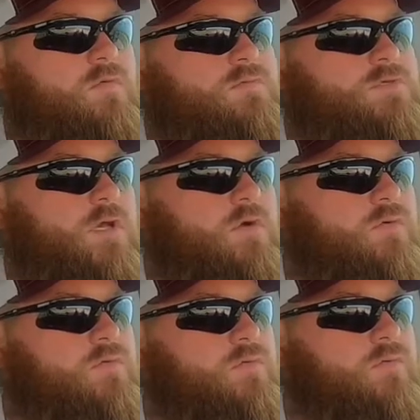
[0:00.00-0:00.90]

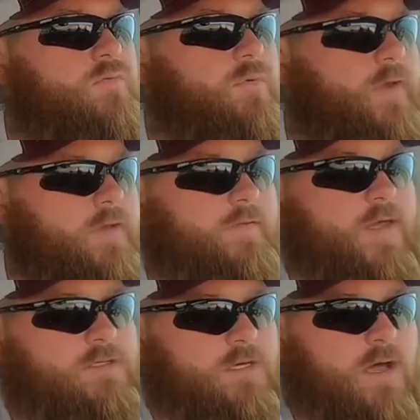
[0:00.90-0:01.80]
so we went and did
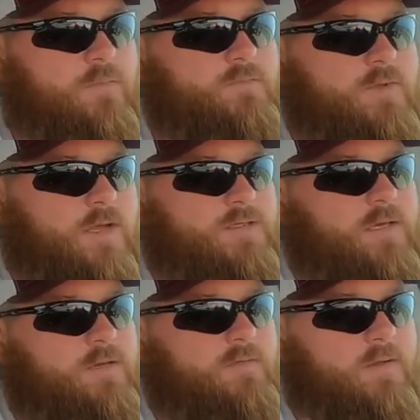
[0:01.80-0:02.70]
that job, like I
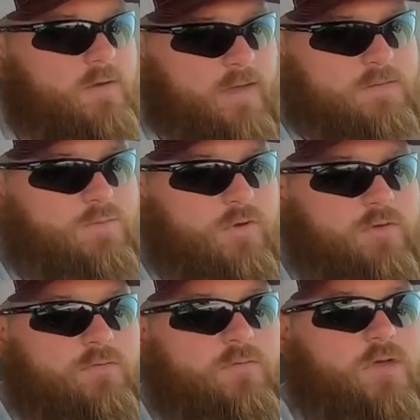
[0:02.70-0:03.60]
said, and then I had some
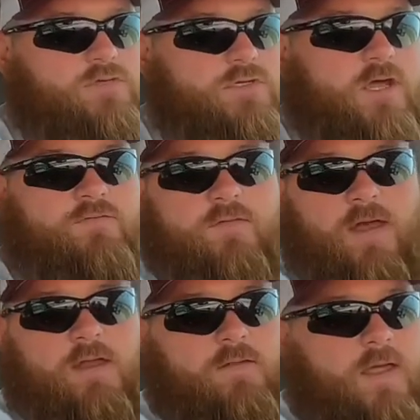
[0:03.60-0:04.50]
other stuff in
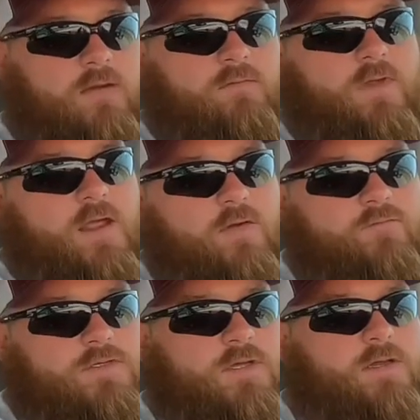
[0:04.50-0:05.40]
that
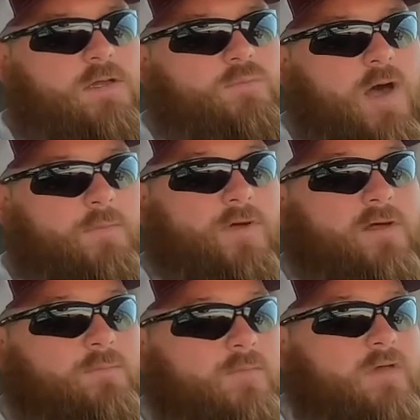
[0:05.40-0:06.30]
vicinity pop
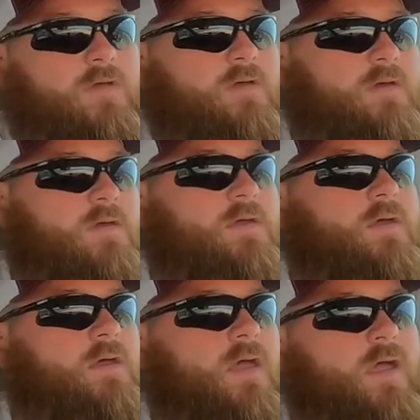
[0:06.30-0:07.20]
up,
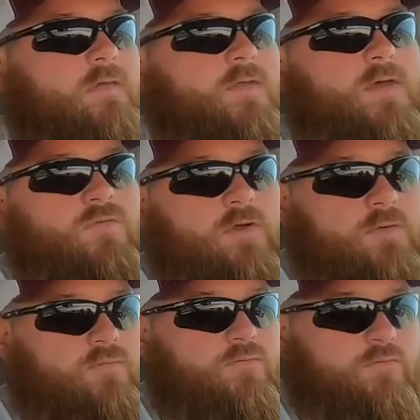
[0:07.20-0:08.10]
and then we
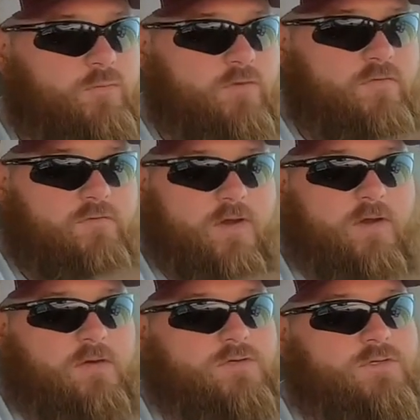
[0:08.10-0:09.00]
moved over
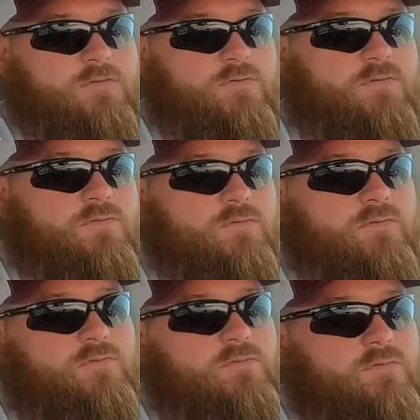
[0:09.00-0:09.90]
here to
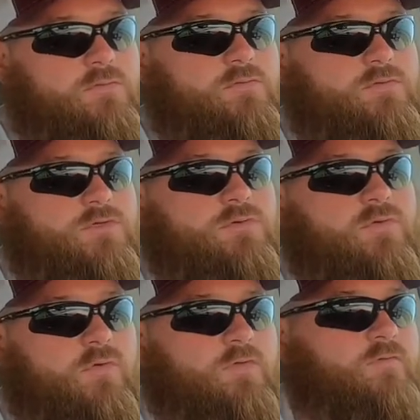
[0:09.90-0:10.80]

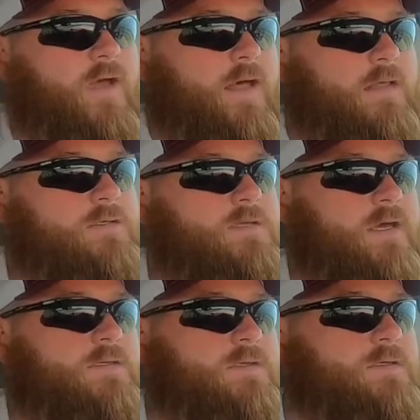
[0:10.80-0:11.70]
north of Dallas,
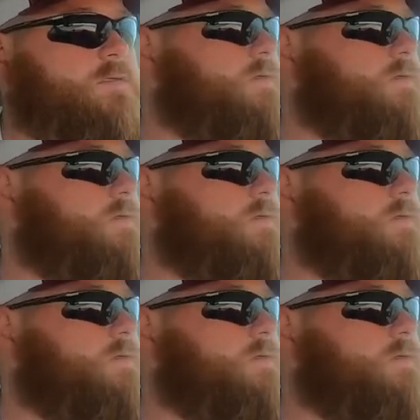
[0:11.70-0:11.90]
Texas,